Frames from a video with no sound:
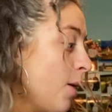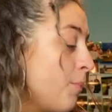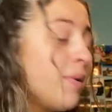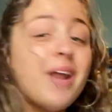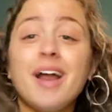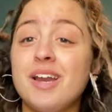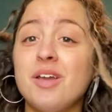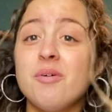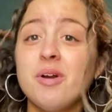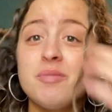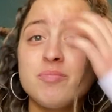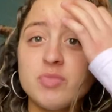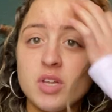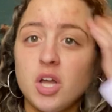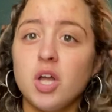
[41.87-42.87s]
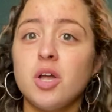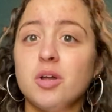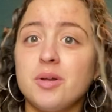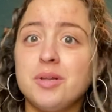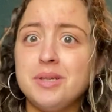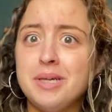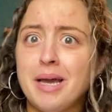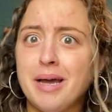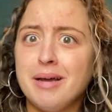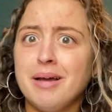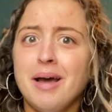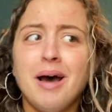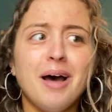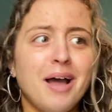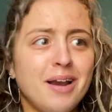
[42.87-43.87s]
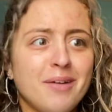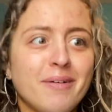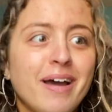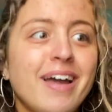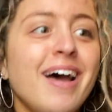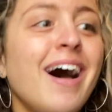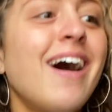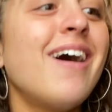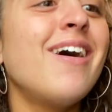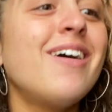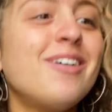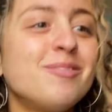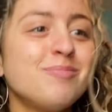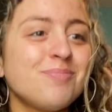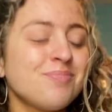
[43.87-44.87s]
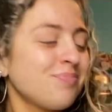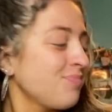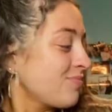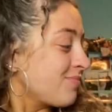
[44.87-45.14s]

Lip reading: But anyway, I'm